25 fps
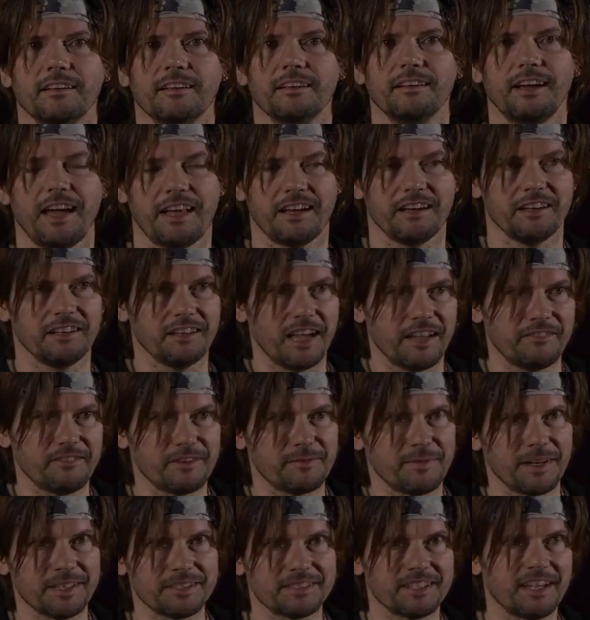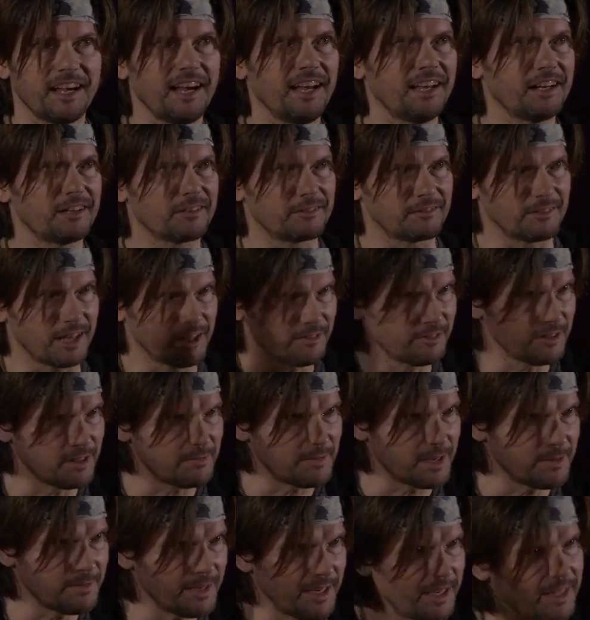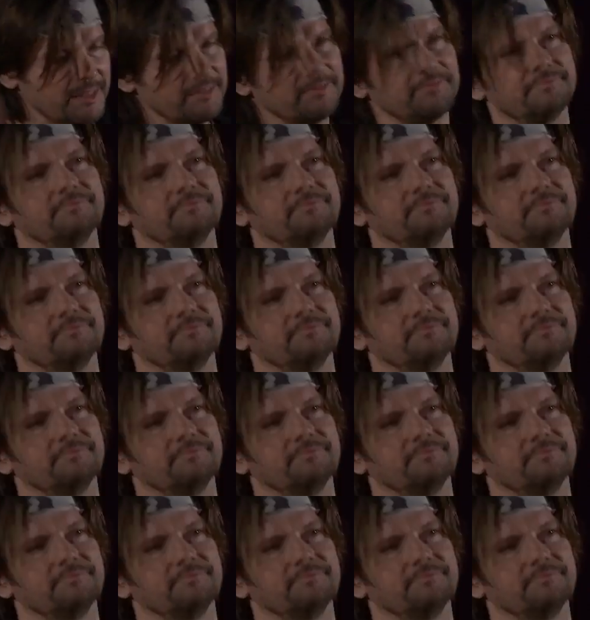I had a knife on my side, a rifle on my back,